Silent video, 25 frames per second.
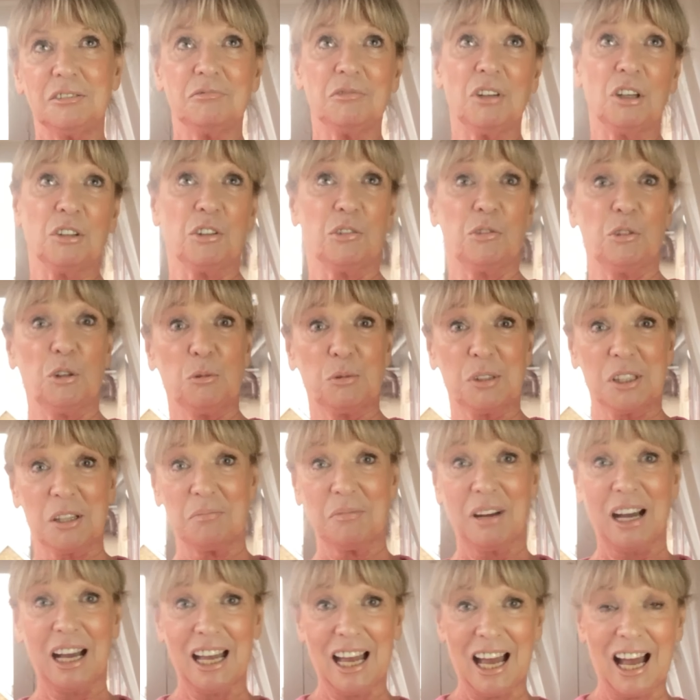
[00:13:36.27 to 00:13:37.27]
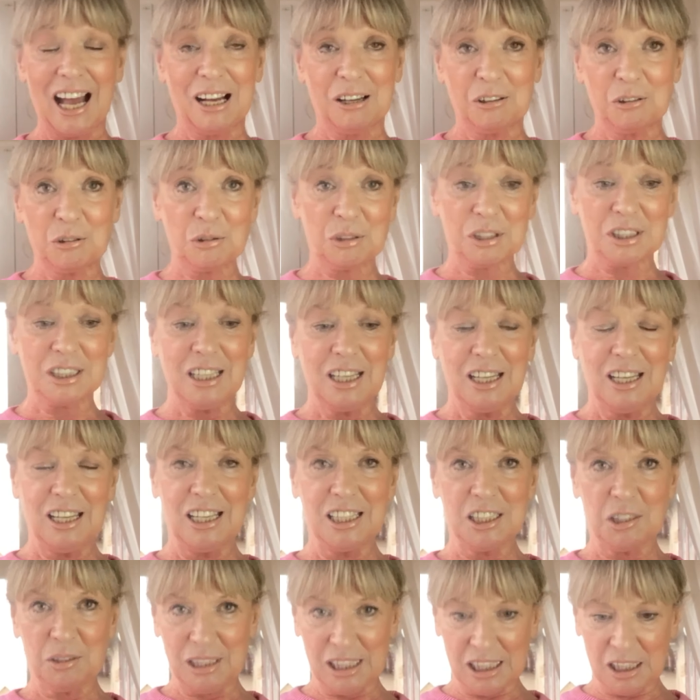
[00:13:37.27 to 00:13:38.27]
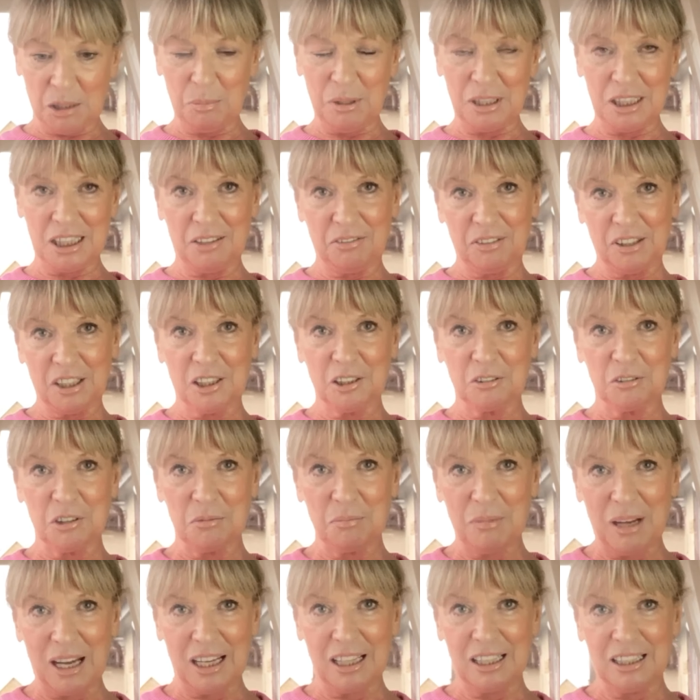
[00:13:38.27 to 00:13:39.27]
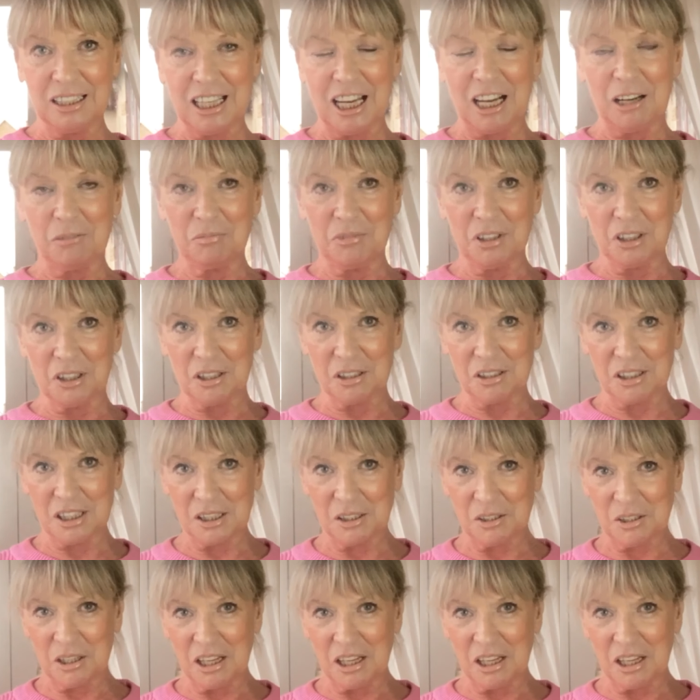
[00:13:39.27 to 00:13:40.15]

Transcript: other rooms in my house, it's a little bit difficult with my camera because it's,